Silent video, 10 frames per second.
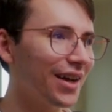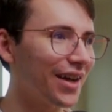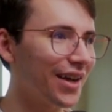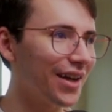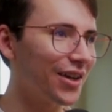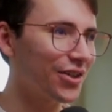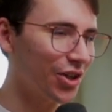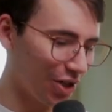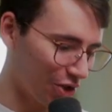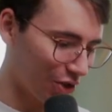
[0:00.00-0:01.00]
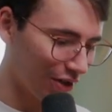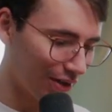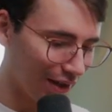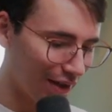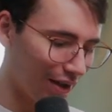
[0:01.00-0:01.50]
And
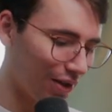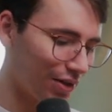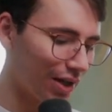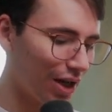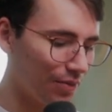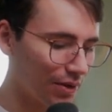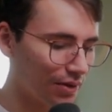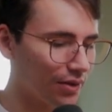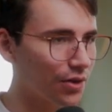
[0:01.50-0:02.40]
just like the other times,